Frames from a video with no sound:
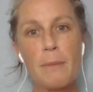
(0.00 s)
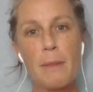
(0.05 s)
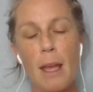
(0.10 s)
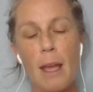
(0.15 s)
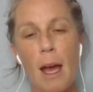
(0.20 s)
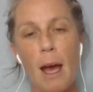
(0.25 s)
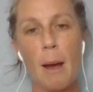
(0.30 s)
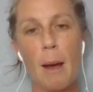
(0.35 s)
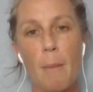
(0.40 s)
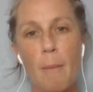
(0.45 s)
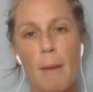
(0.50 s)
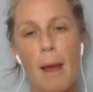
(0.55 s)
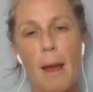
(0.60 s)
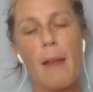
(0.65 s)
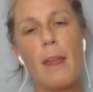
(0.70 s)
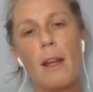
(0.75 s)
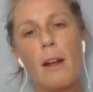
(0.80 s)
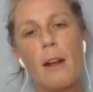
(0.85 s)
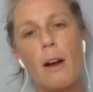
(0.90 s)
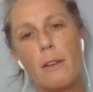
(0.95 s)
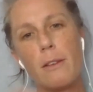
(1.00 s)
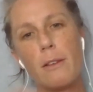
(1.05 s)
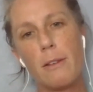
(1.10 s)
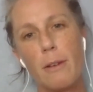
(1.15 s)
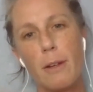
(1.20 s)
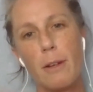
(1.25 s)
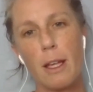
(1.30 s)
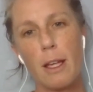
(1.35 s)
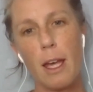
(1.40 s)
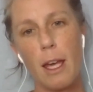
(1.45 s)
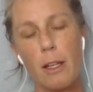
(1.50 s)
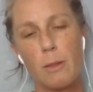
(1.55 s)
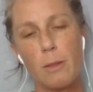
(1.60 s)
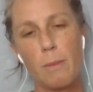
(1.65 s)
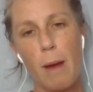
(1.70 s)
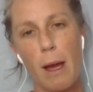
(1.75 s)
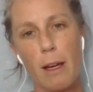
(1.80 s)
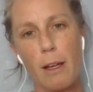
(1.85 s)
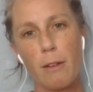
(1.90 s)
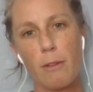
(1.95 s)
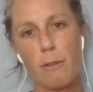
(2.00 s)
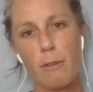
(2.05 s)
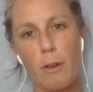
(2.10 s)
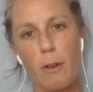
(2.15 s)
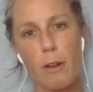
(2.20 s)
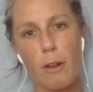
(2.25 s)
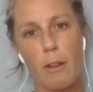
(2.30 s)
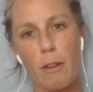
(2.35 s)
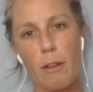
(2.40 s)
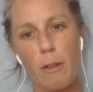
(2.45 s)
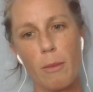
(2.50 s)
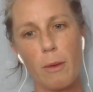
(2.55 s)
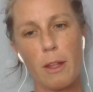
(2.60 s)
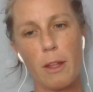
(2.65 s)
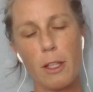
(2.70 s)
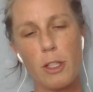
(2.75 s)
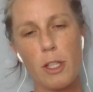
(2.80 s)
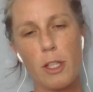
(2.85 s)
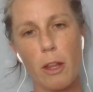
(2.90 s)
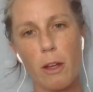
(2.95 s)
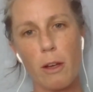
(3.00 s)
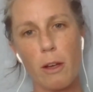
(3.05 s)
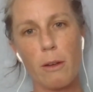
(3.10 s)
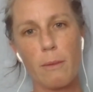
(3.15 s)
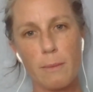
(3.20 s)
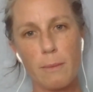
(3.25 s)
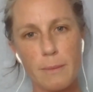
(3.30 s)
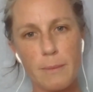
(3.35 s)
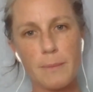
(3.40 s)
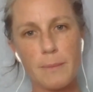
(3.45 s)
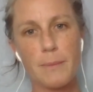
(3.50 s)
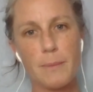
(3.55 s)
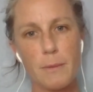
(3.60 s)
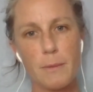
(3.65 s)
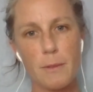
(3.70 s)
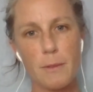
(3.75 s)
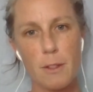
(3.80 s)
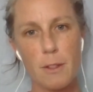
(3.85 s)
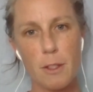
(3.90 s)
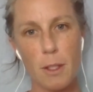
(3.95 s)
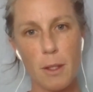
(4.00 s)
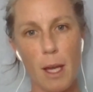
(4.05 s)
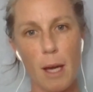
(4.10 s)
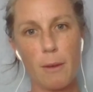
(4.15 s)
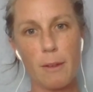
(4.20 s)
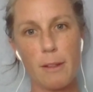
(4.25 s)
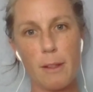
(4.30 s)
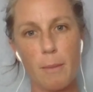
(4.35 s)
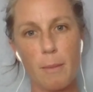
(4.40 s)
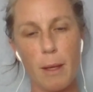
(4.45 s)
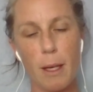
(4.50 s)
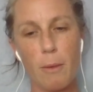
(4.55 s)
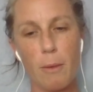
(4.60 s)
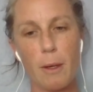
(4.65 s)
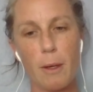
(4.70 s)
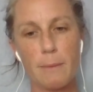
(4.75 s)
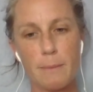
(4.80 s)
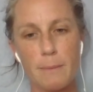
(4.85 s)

and then also engage back and forth with each other. So that was a big one.